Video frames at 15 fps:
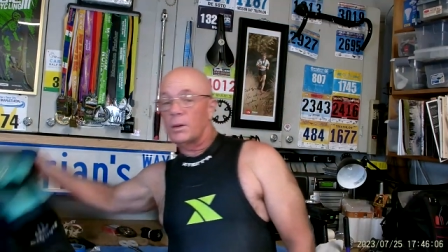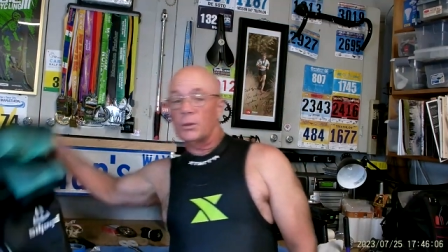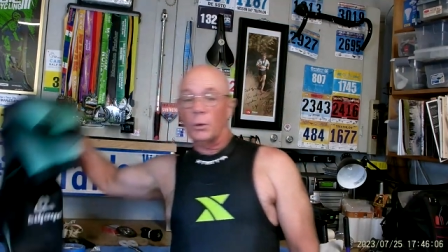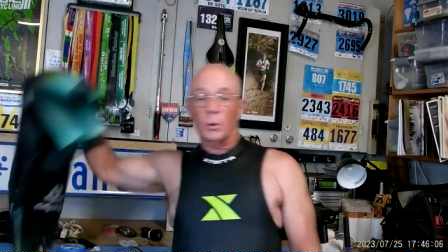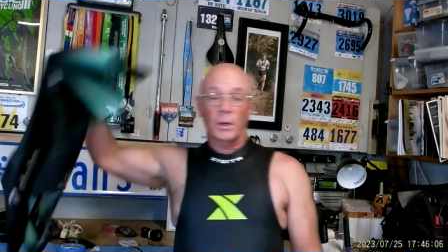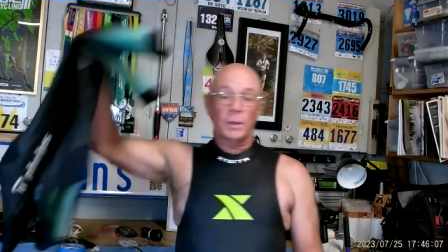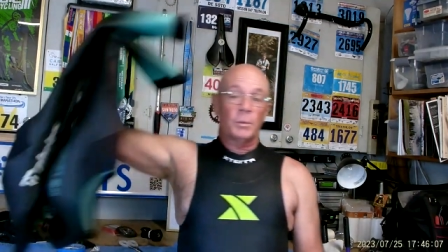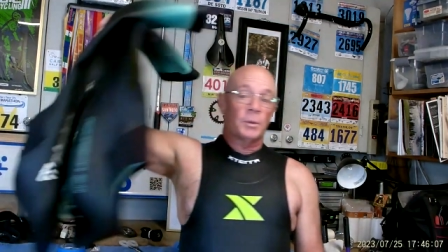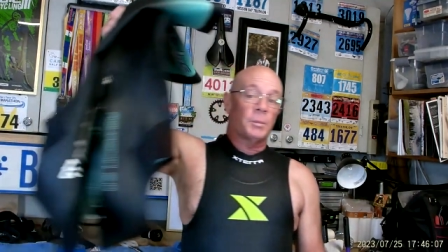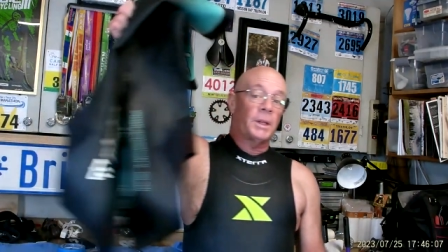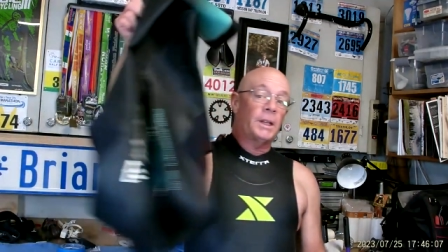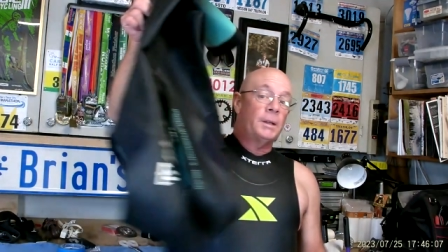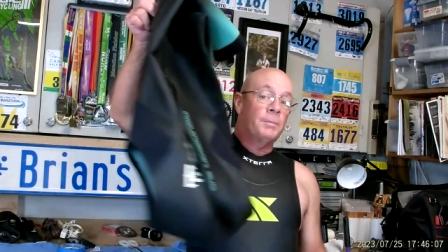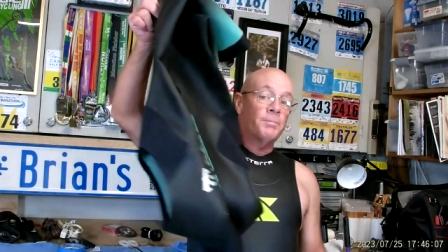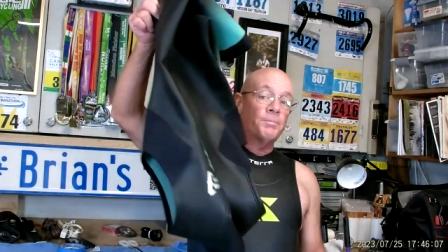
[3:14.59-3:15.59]
shorty would
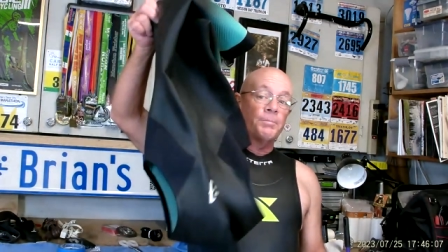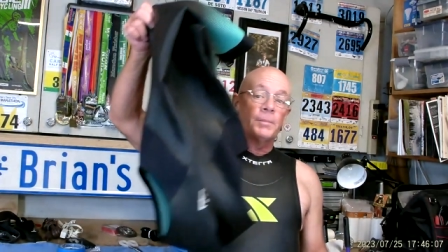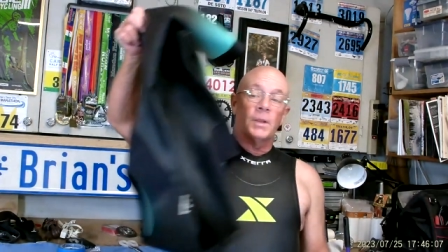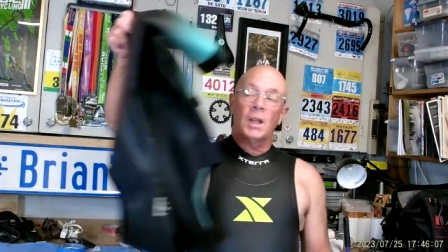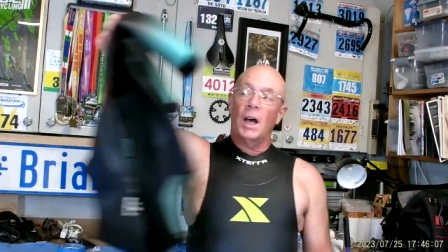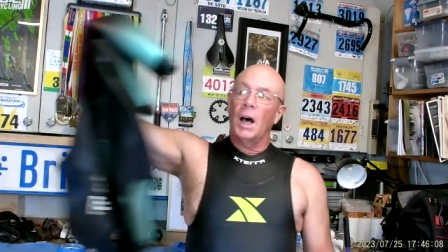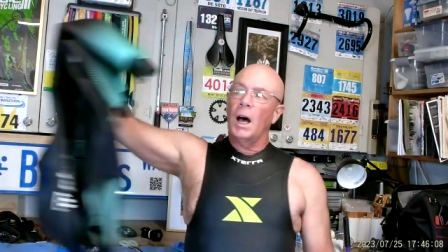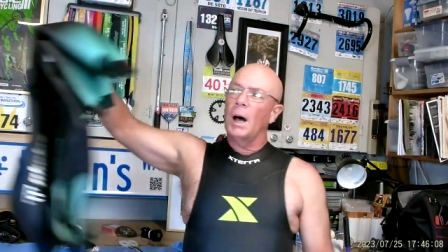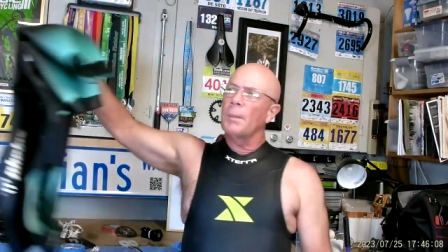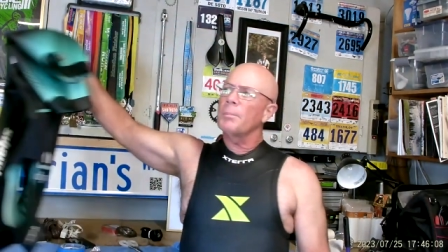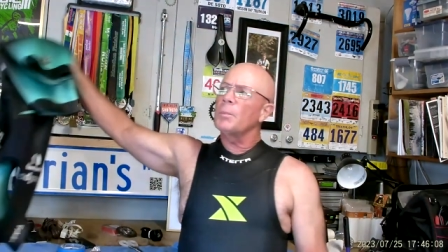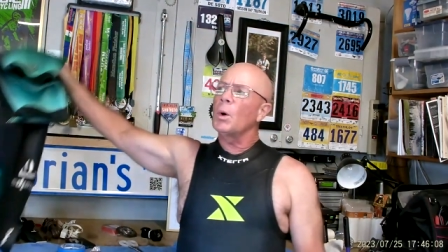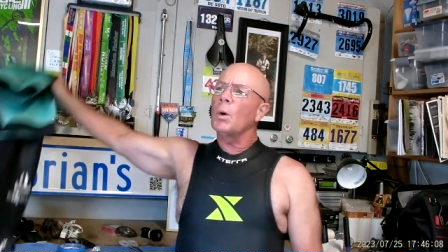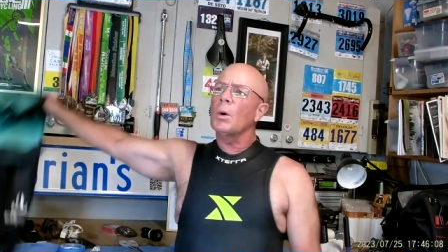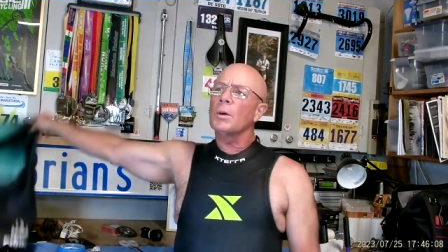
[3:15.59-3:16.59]
be?
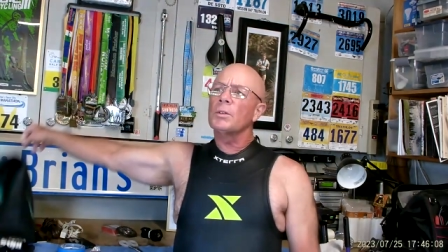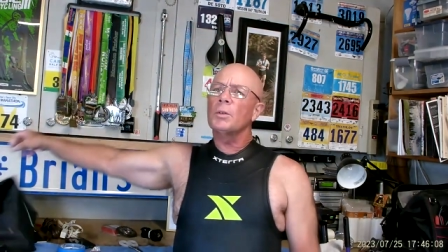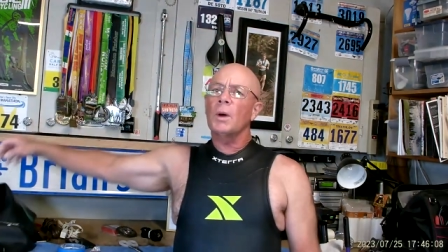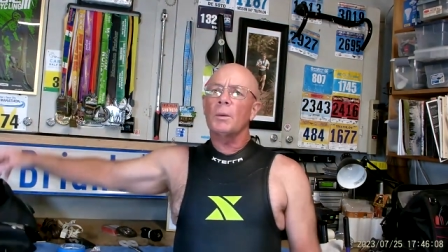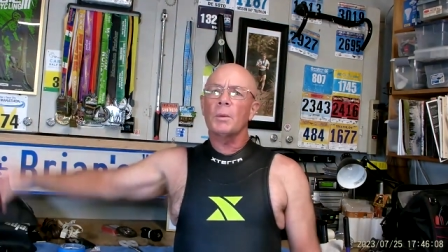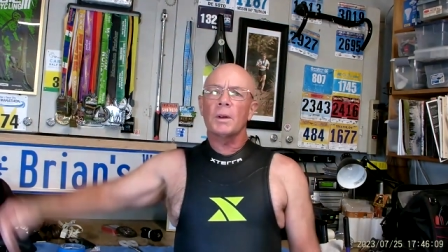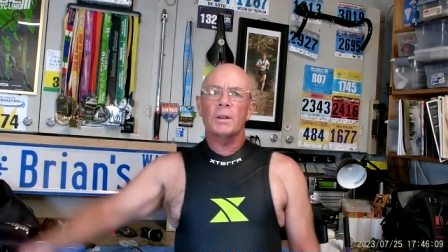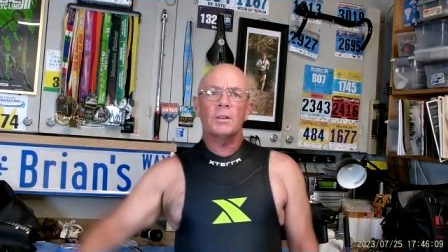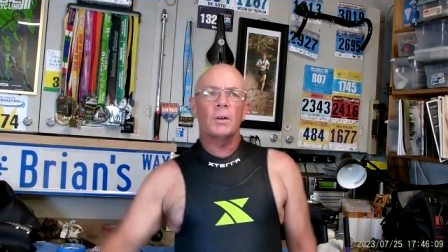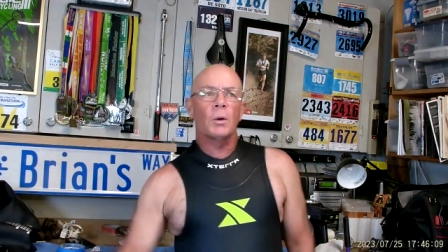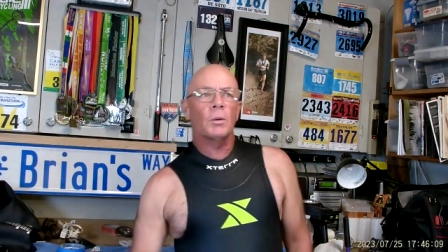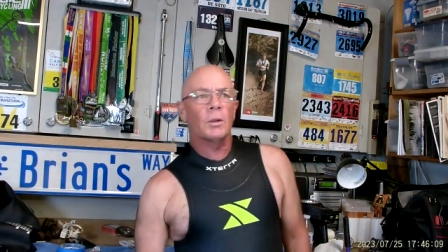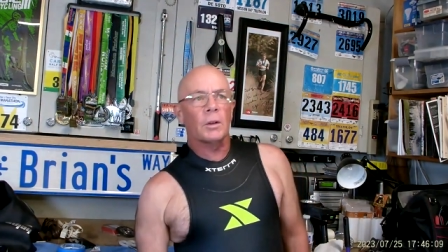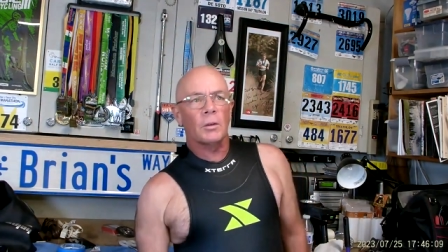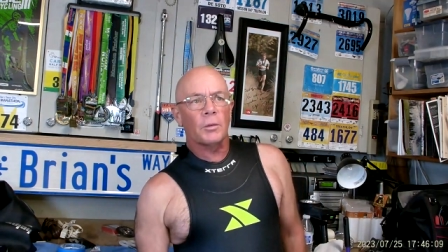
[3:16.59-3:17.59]
Or do I want it to
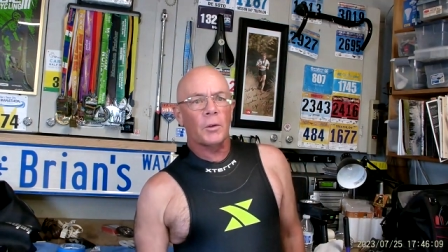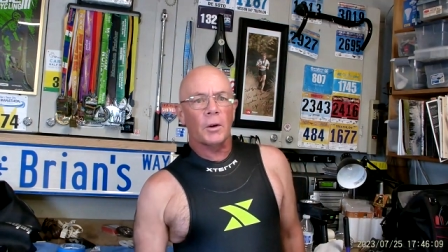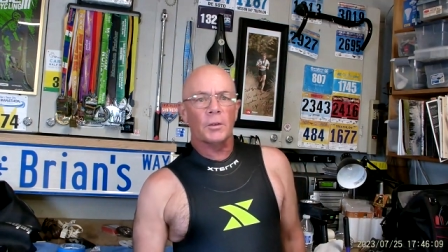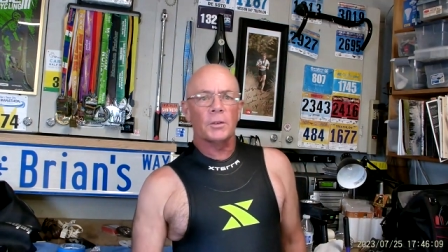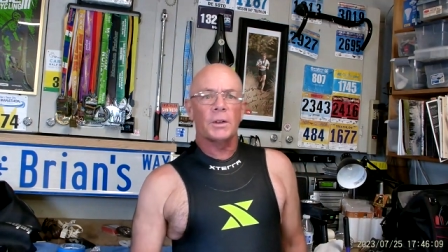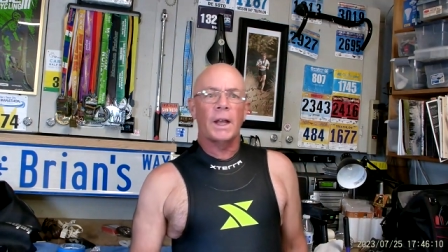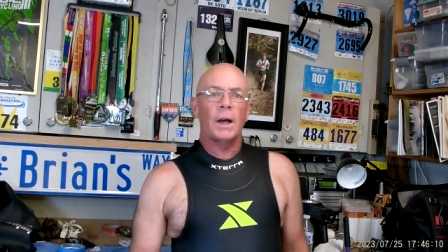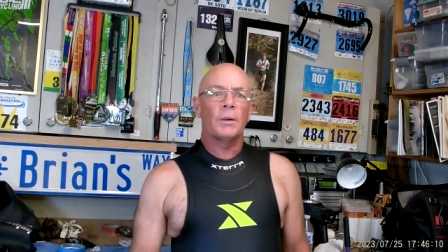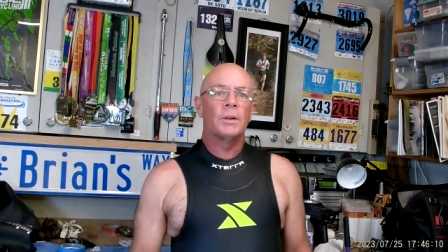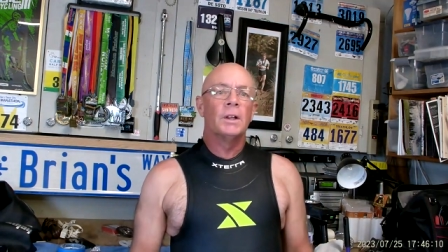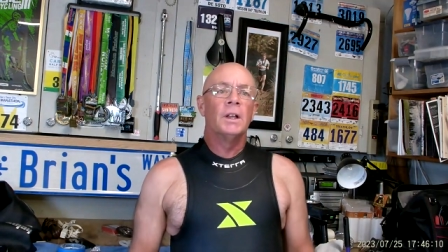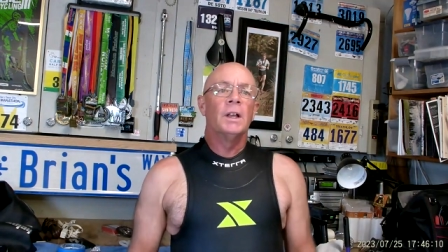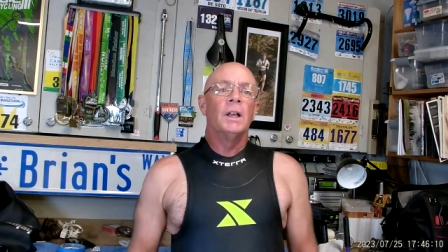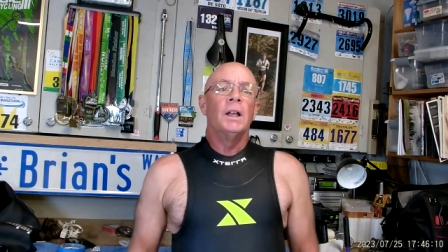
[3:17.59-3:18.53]
go a little farther down?